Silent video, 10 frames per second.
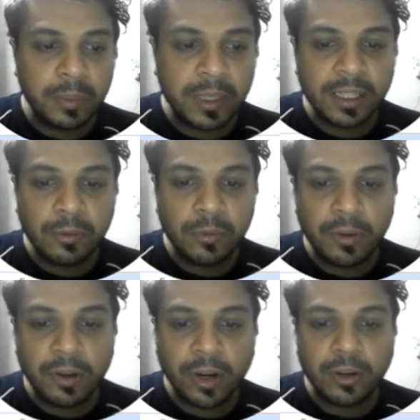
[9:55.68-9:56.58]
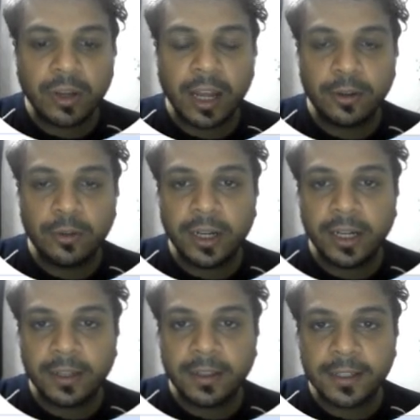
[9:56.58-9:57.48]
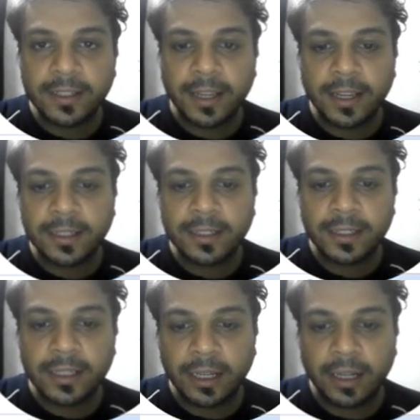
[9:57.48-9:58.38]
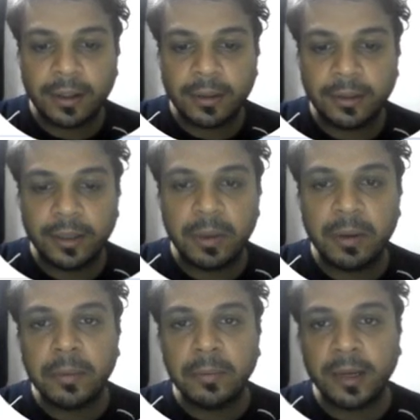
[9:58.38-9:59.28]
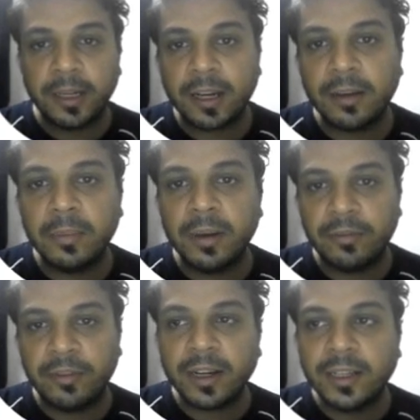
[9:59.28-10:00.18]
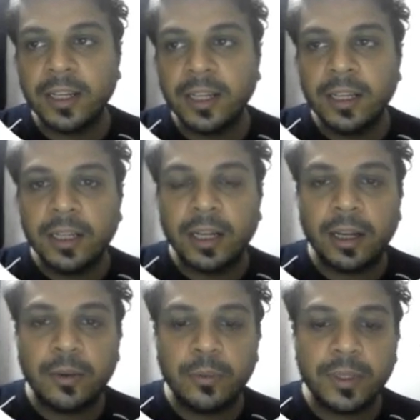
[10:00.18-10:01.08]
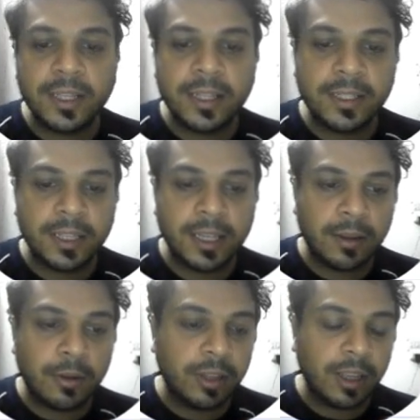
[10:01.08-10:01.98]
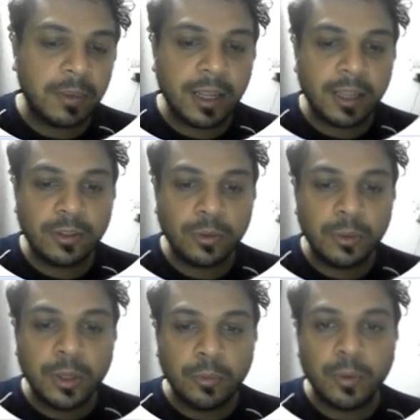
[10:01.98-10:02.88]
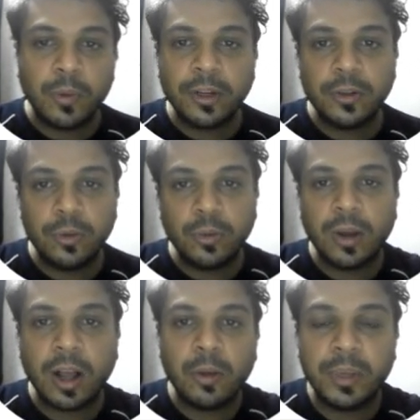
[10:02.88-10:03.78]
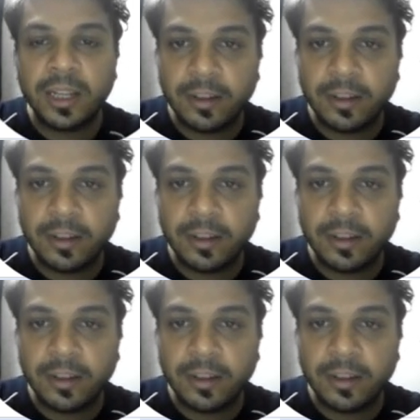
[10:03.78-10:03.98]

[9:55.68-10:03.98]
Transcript: basically we were trying to calculate in this case the minimum detectable effect which is or the MDE. So we wanted to know how many